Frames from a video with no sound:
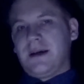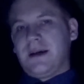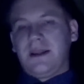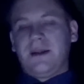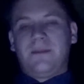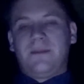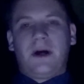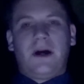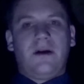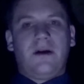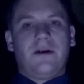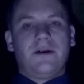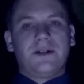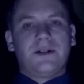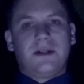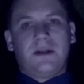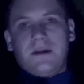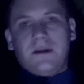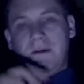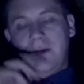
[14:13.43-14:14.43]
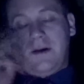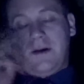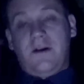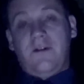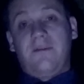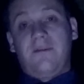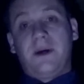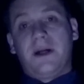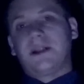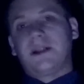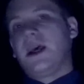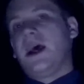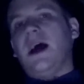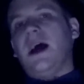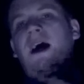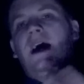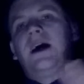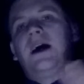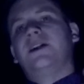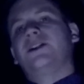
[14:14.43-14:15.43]
and the biology of, but
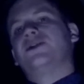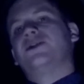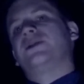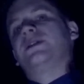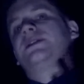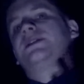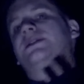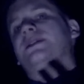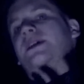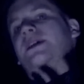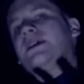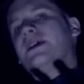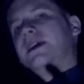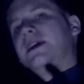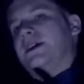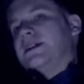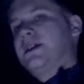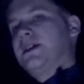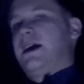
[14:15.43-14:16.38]
I enjoy studying it.